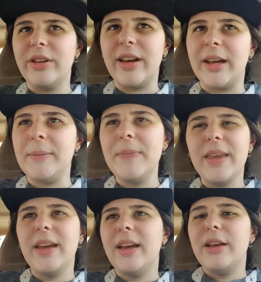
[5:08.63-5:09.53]
day,
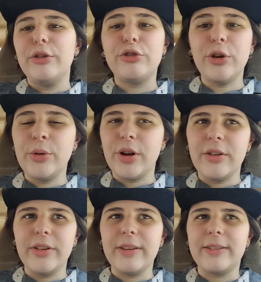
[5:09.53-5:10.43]
so
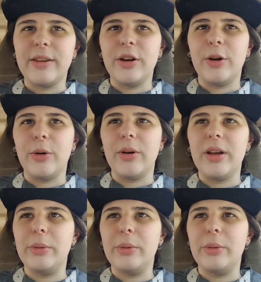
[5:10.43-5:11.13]
nervous, you know,